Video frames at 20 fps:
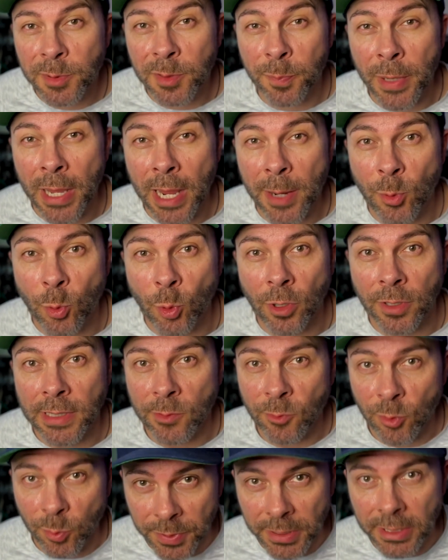of paperwork that
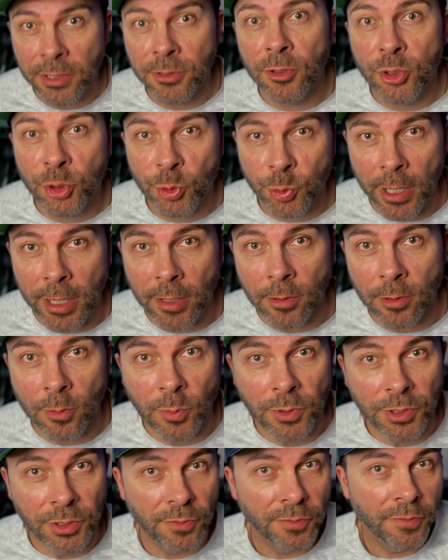will be in your trailer
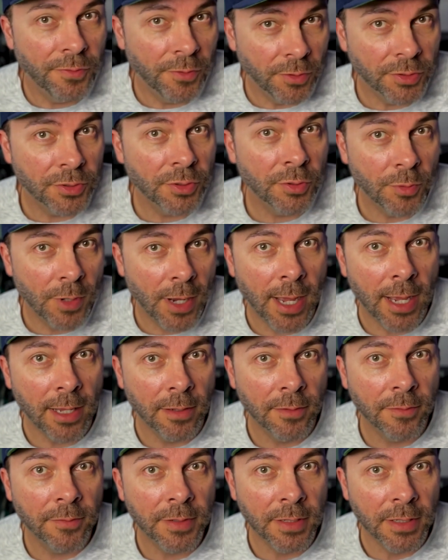when you first
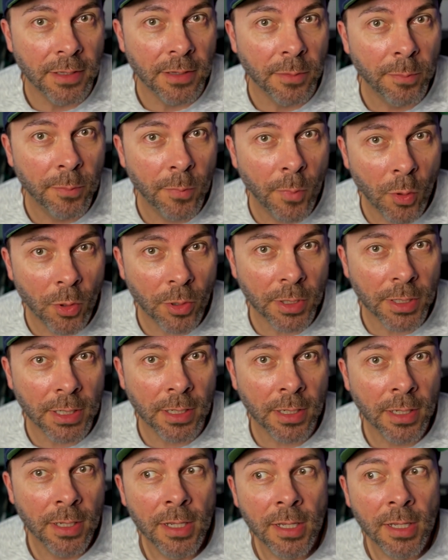arrive in the morning.